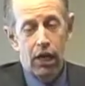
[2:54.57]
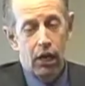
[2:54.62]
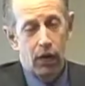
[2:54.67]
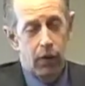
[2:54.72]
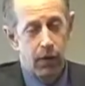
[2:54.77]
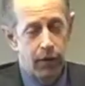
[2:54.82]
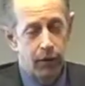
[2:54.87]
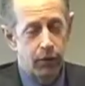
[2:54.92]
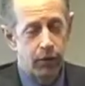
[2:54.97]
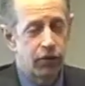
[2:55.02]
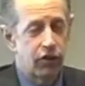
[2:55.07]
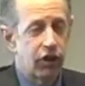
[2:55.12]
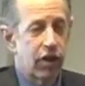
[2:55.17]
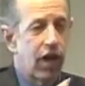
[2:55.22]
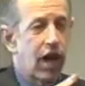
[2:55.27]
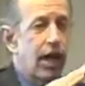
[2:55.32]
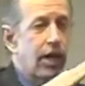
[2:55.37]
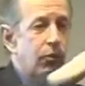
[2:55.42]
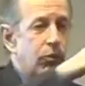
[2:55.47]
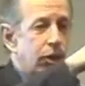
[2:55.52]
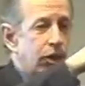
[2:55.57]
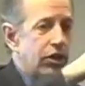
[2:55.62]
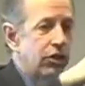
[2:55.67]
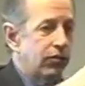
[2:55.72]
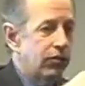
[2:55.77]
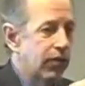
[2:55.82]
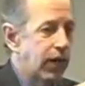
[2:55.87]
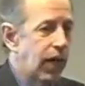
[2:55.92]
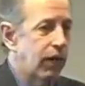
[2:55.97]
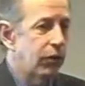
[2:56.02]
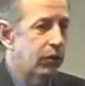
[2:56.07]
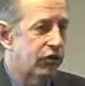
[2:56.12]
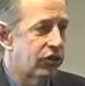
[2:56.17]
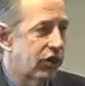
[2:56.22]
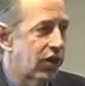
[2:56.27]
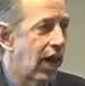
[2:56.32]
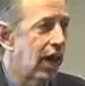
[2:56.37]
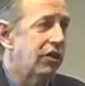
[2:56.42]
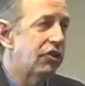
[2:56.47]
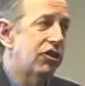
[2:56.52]
when it's a
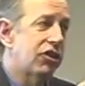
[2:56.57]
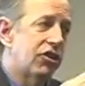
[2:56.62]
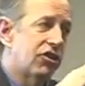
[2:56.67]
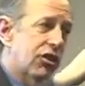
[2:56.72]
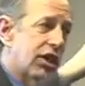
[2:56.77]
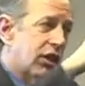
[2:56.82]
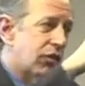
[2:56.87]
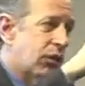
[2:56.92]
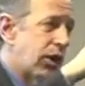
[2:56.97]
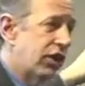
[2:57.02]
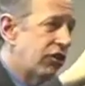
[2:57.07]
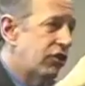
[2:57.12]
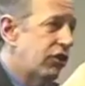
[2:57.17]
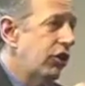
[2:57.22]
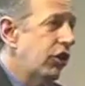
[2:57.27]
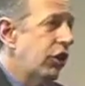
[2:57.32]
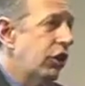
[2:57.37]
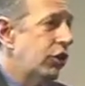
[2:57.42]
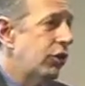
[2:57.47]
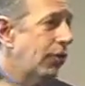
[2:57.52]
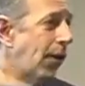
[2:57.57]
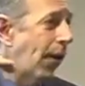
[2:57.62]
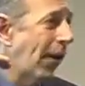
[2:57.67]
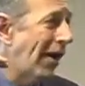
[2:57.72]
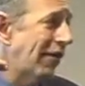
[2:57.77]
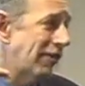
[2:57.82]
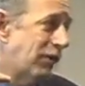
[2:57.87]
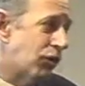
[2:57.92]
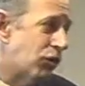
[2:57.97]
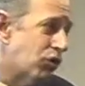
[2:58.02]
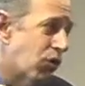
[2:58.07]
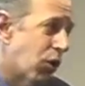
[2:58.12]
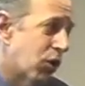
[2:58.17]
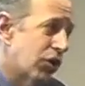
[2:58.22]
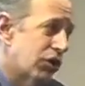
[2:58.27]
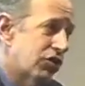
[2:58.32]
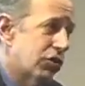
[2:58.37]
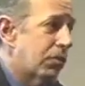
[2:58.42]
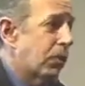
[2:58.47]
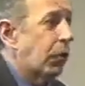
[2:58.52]
constant acceleration, you now have to draw
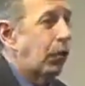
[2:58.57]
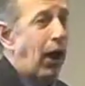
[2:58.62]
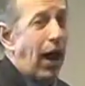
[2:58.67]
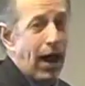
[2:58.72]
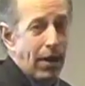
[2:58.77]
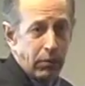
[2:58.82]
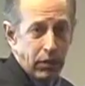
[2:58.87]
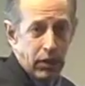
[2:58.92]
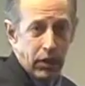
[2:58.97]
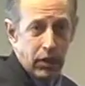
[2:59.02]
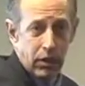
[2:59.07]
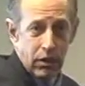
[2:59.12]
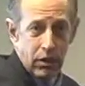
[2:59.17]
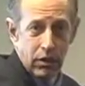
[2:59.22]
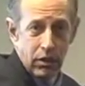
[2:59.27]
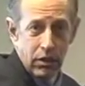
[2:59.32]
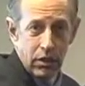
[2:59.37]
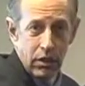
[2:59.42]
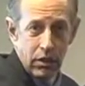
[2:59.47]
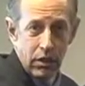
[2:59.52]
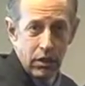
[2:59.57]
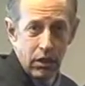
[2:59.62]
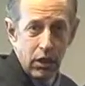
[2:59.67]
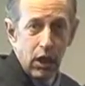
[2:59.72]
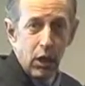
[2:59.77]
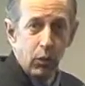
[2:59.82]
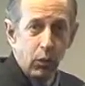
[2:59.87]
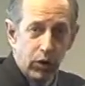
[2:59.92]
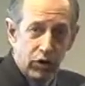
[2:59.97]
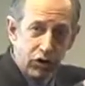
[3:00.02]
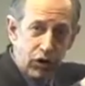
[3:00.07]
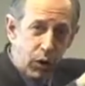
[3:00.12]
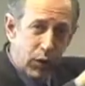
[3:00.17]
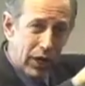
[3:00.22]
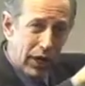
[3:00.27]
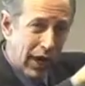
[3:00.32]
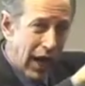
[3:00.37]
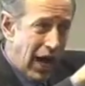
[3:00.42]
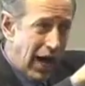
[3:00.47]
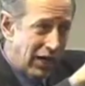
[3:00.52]
it as a parabola. When it's
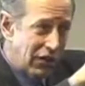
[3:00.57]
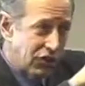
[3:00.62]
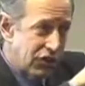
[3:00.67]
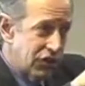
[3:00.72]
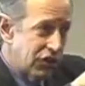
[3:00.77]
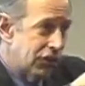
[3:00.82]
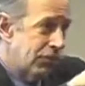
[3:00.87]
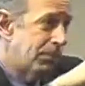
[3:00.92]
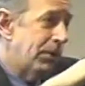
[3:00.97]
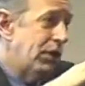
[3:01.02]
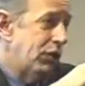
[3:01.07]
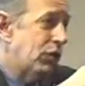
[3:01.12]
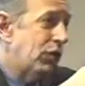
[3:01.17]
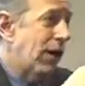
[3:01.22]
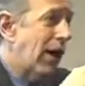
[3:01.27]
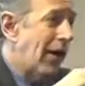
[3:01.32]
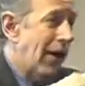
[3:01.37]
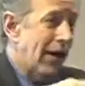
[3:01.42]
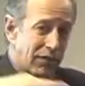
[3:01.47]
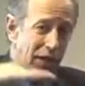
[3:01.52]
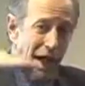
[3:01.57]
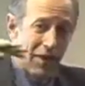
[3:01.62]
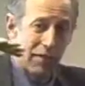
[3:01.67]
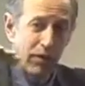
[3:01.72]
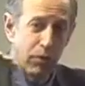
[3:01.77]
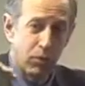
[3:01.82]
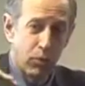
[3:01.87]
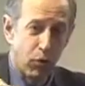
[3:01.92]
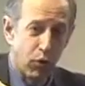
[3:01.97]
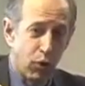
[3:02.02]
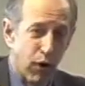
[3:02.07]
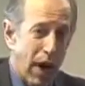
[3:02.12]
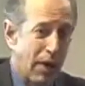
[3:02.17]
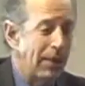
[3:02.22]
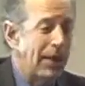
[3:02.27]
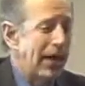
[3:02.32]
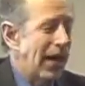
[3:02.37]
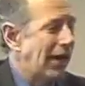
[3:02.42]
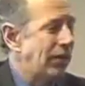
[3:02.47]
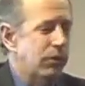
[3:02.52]
going at constant speed, you now to have the
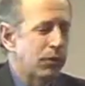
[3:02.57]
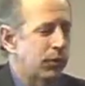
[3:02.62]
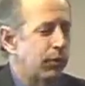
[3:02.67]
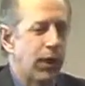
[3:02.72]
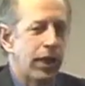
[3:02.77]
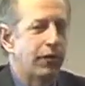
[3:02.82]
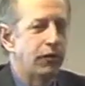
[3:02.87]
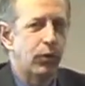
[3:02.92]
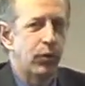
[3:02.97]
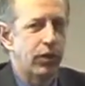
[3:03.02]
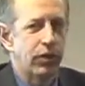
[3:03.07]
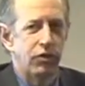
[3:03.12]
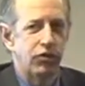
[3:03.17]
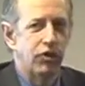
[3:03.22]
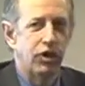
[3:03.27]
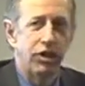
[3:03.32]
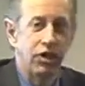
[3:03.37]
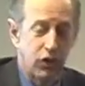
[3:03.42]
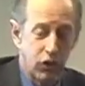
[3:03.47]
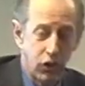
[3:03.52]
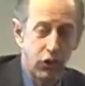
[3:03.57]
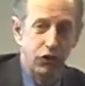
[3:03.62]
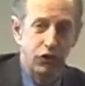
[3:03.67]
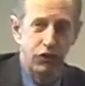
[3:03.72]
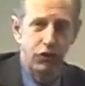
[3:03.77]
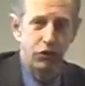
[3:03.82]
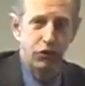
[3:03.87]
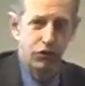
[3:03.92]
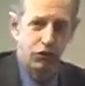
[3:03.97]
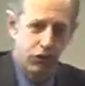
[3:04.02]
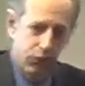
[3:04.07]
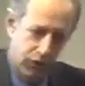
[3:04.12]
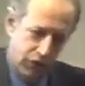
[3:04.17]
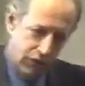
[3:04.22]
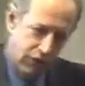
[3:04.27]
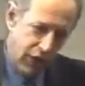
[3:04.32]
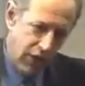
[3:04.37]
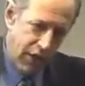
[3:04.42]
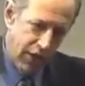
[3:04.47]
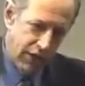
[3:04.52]
parabola. And even when you've seen good students do
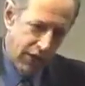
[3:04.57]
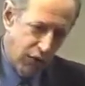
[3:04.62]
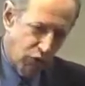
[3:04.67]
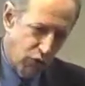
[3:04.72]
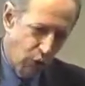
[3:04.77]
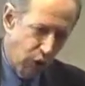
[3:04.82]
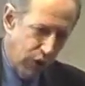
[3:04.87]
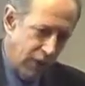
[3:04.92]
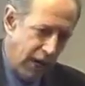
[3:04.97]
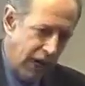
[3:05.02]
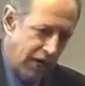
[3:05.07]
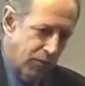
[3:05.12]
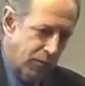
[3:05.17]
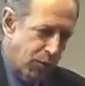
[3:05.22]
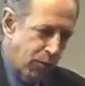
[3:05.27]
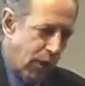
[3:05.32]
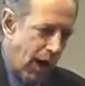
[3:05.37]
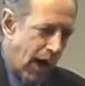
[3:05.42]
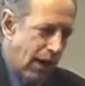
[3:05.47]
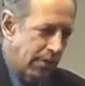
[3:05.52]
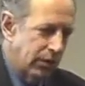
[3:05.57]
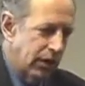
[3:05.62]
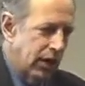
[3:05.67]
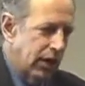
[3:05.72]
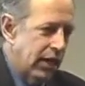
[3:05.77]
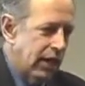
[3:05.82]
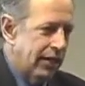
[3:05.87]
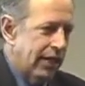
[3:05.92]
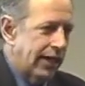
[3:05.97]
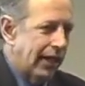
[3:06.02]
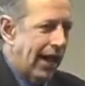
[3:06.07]
this, they draw a nice parabola, then